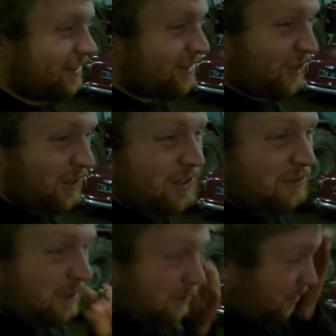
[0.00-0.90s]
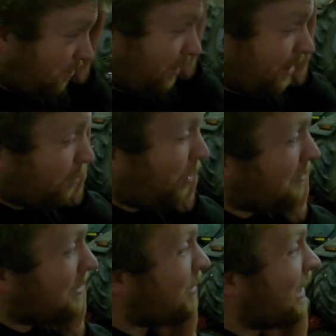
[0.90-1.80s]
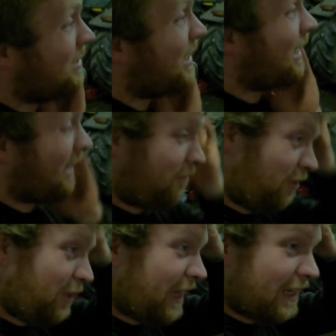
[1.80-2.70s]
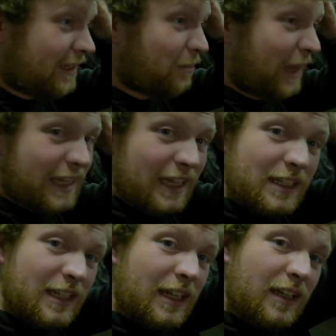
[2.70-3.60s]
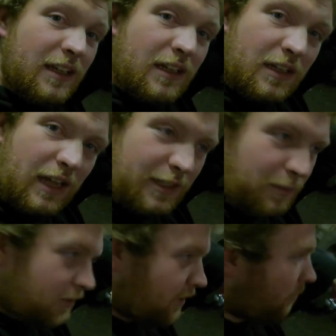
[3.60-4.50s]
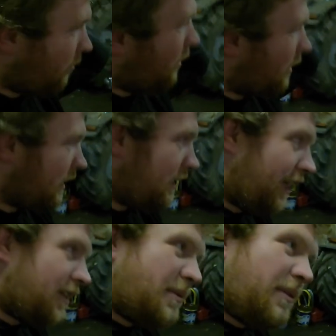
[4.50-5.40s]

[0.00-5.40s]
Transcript: Sunday's video is going to be on the pumpkin patch, and then we'll be getting back into I suppose the run of the things